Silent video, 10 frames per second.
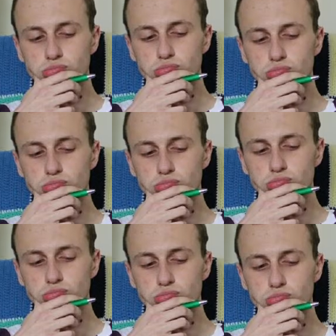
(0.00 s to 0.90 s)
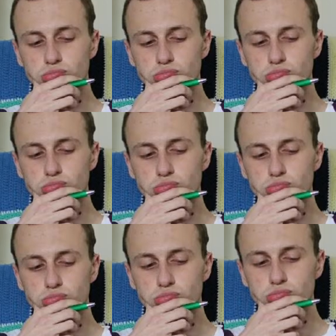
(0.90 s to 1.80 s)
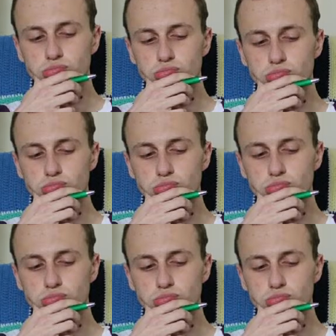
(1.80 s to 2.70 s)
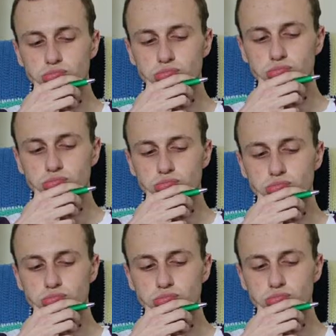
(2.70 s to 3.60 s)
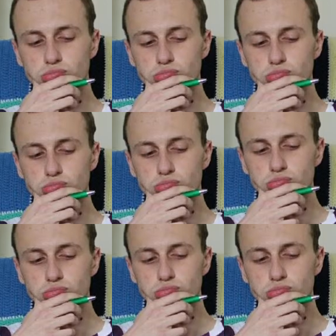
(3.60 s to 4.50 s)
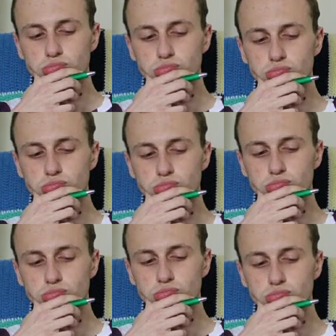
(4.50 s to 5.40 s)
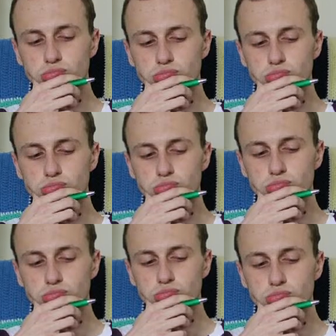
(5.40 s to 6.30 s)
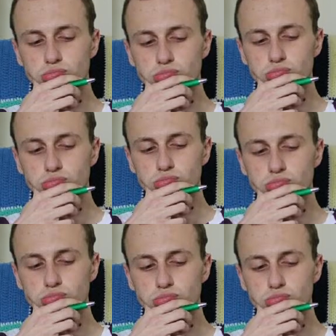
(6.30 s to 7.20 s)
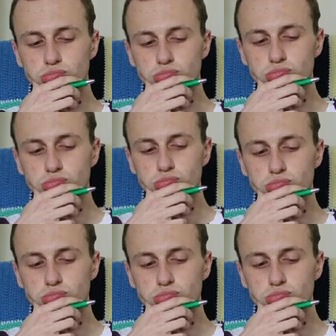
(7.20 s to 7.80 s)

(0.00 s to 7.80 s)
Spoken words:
I don't know, like all of them, but I know that my favorite kind of cloud they're those really puffy